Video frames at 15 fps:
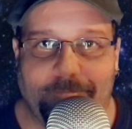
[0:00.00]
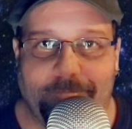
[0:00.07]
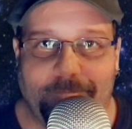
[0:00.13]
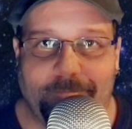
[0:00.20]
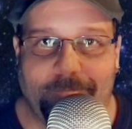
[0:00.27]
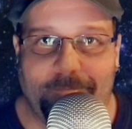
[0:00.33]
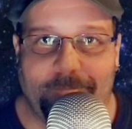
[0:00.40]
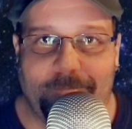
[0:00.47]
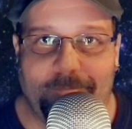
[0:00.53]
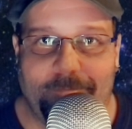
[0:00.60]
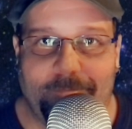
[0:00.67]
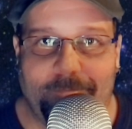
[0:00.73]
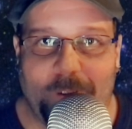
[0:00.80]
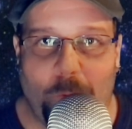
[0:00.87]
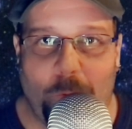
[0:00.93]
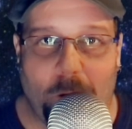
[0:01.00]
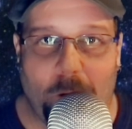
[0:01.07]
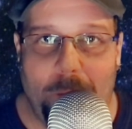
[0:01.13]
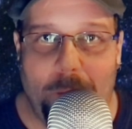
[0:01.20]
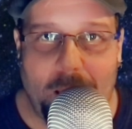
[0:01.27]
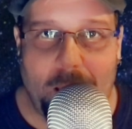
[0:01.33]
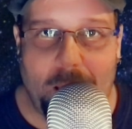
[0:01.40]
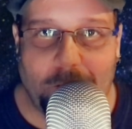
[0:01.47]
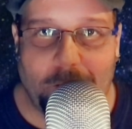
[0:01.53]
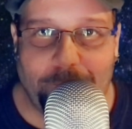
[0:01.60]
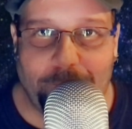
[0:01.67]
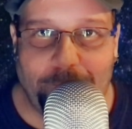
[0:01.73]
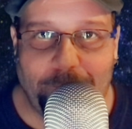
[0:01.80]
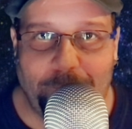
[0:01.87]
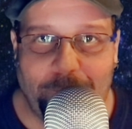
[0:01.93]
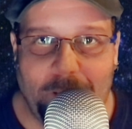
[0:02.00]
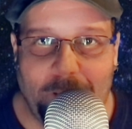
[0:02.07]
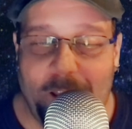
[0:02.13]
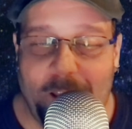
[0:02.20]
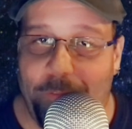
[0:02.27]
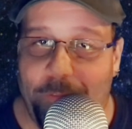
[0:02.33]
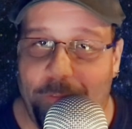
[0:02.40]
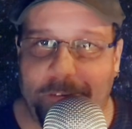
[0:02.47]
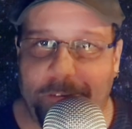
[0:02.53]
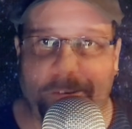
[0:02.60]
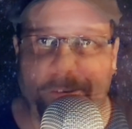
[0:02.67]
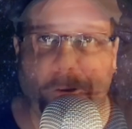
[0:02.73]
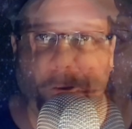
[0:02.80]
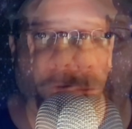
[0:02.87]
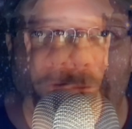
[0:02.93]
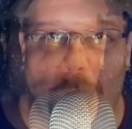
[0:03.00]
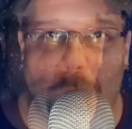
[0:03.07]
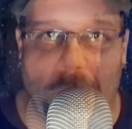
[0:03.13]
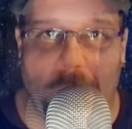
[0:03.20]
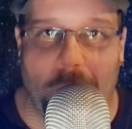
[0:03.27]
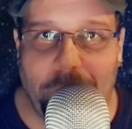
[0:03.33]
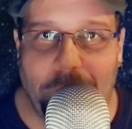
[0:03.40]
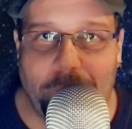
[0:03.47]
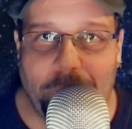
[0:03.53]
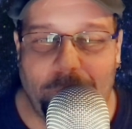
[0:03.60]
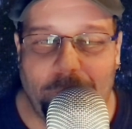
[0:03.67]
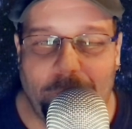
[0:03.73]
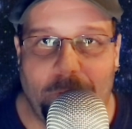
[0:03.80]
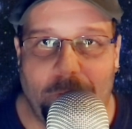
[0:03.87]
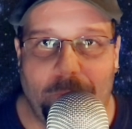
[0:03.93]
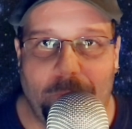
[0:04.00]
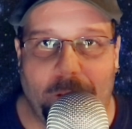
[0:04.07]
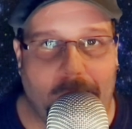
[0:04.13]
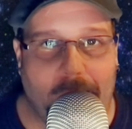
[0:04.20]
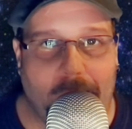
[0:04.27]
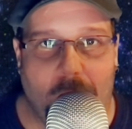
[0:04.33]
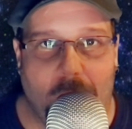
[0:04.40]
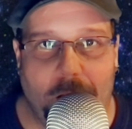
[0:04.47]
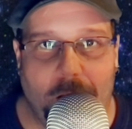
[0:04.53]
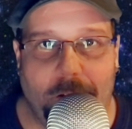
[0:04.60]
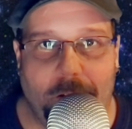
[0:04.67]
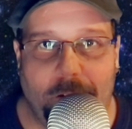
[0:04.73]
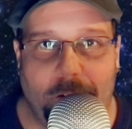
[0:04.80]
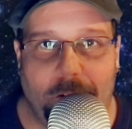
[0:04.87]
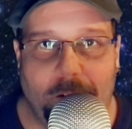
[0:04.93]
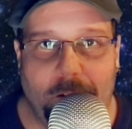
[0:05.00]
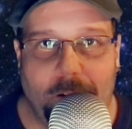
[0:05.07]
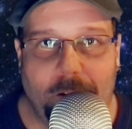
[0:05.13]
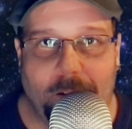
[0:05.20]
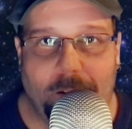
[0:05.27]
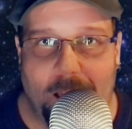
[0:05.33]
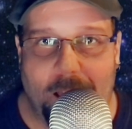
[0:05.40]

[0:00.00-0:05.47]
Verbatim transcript: Welcome back. This is a lunar wave that I caught last year.